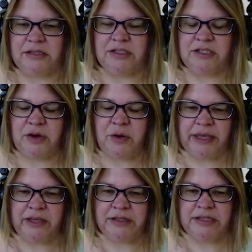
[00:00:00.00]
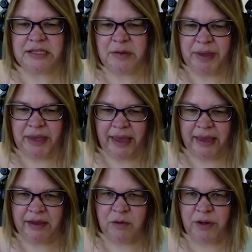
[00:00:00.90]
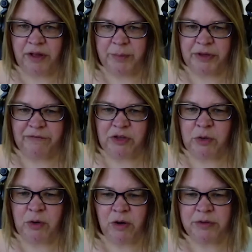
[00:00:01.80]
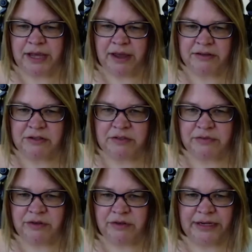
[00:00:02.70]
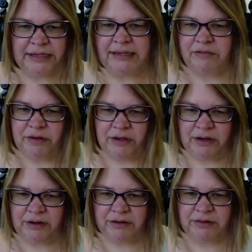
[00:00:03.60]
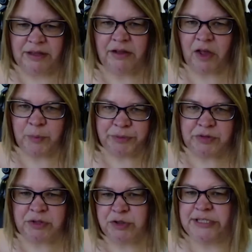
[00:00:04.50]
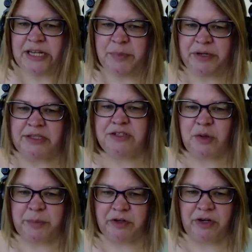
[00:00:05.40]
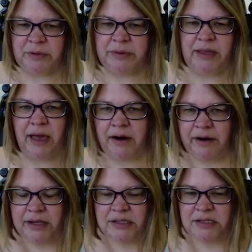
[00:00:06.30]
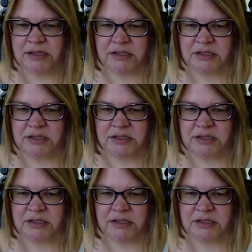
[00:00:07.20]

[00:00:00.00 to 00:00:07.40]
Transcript: So a good CPA will help. If you owe taxes for any given year, they'll help you usually set up an installment agreement with the IRS.